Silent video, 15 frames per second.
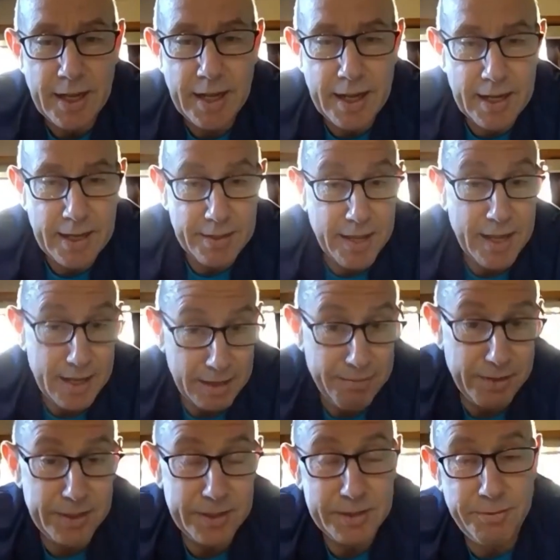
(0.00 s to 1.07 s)
that
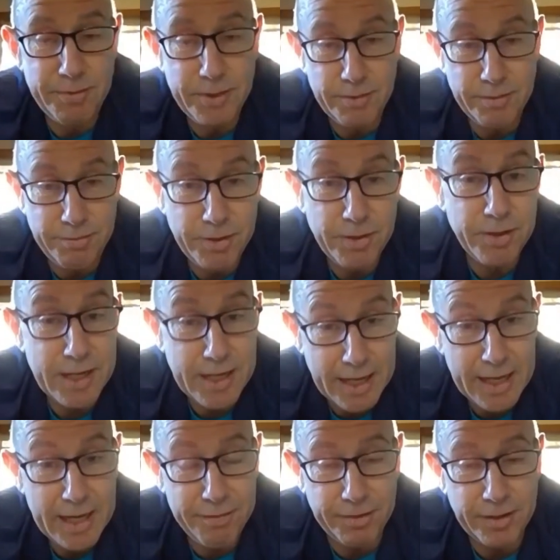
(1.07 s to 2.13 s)
evidence very, very
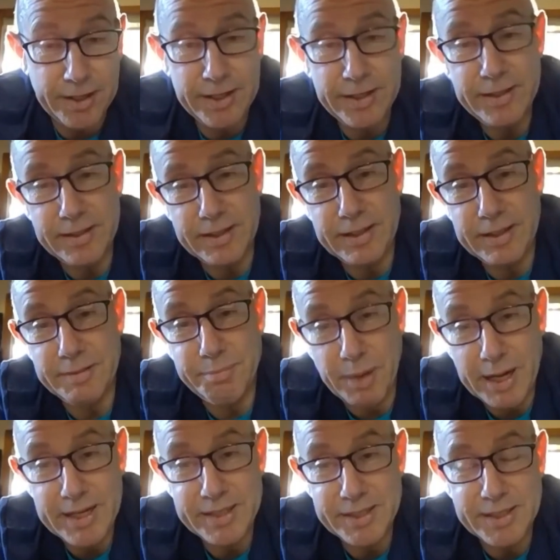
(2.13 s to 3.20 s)
carefully and
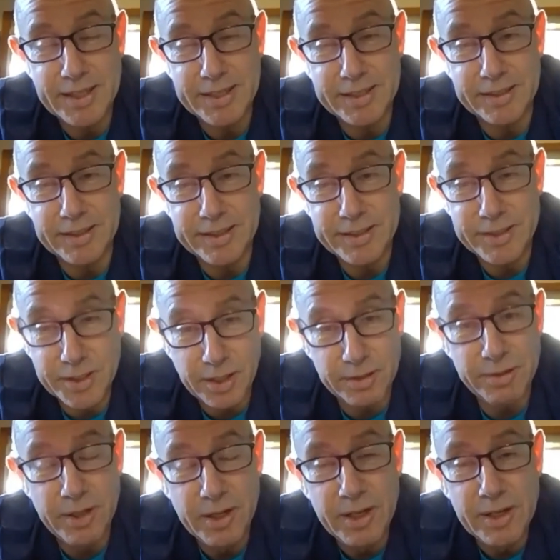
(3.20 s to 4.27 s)
painstakingly.
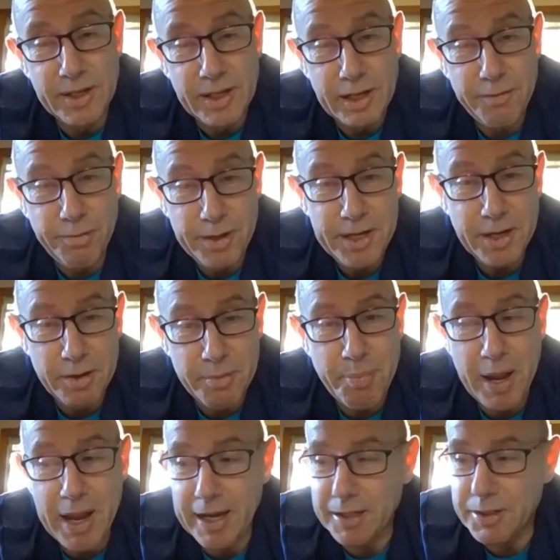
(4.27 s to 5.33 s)
So if we go
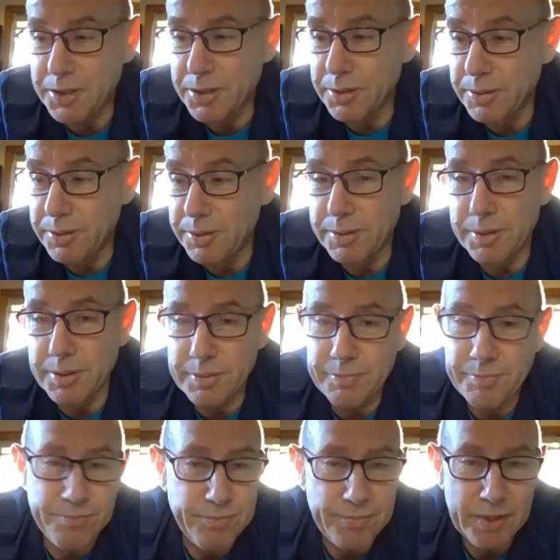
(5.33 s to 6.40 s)
back to
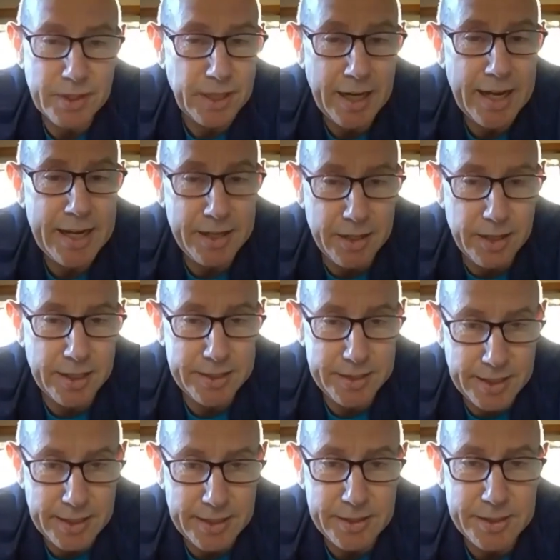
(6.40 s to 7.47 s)
the late
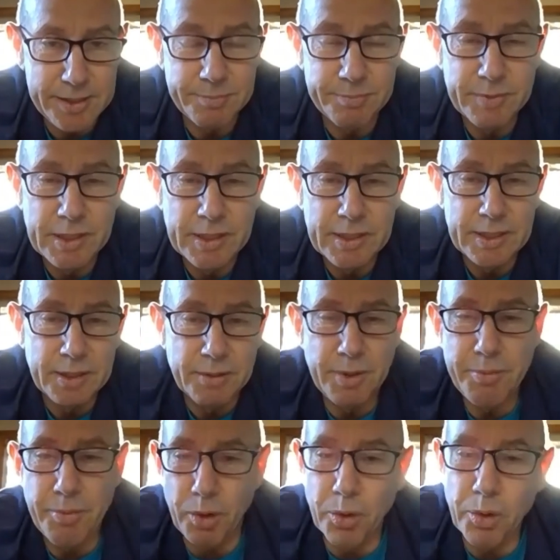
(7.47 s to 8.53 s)
90s,
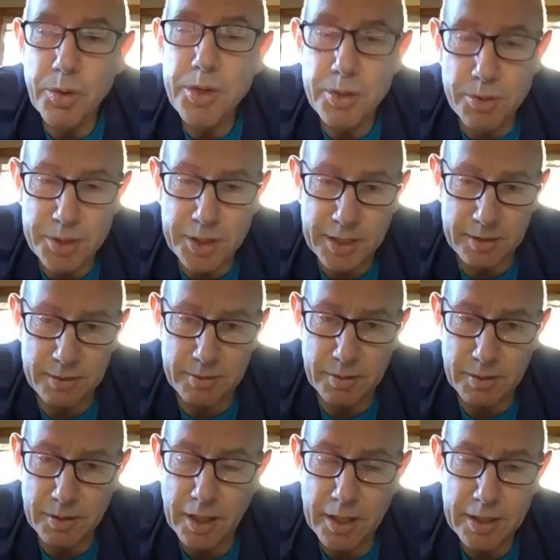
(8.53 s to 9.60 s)
we were all
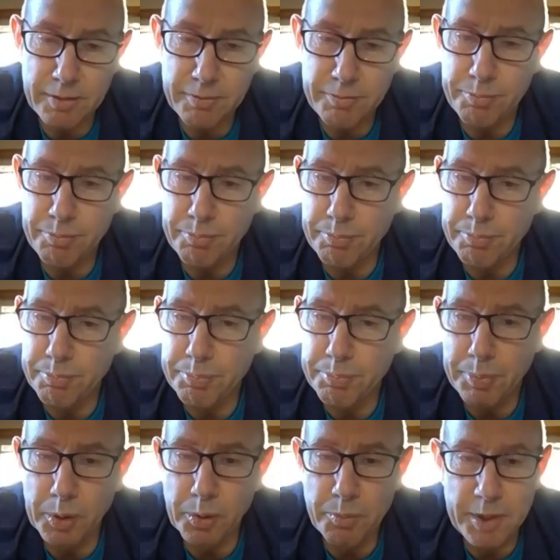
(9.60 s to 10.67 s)
using kind of
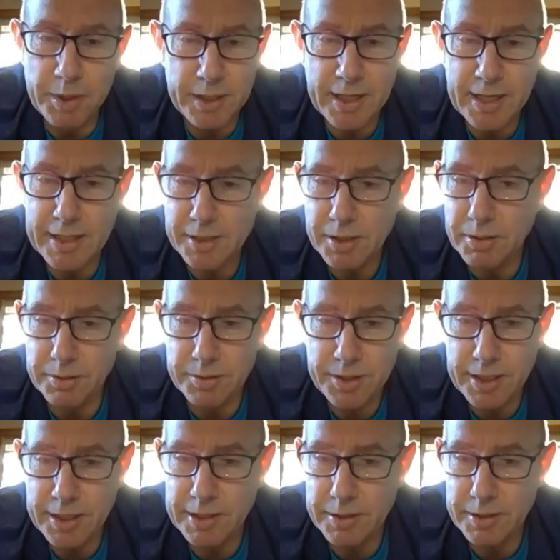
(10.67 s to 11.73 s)
Bowman gas
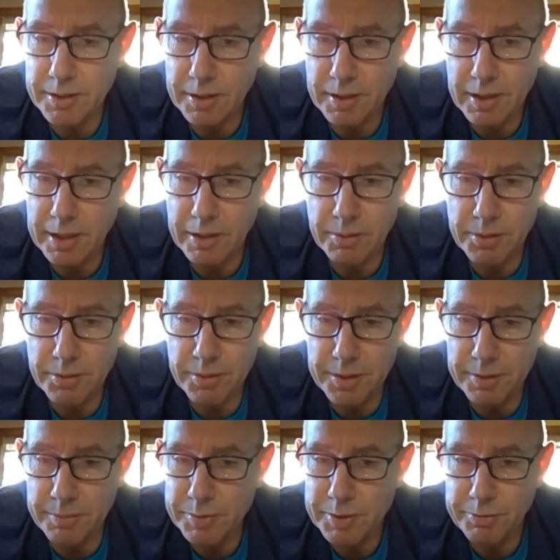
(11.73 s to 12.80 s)
content
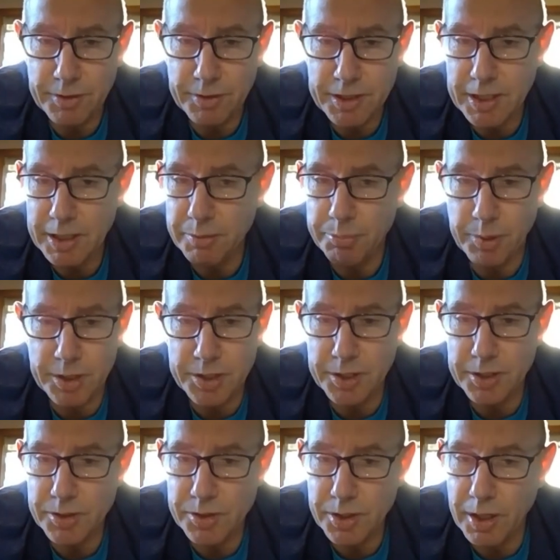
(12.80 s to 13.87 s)
algorithms for
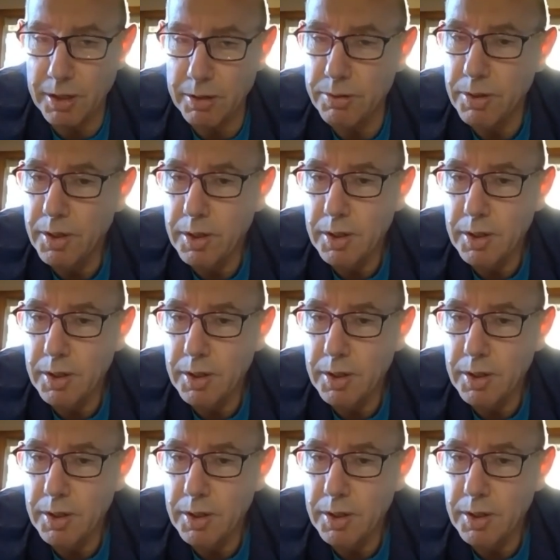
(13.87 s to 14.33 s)
decompression. So,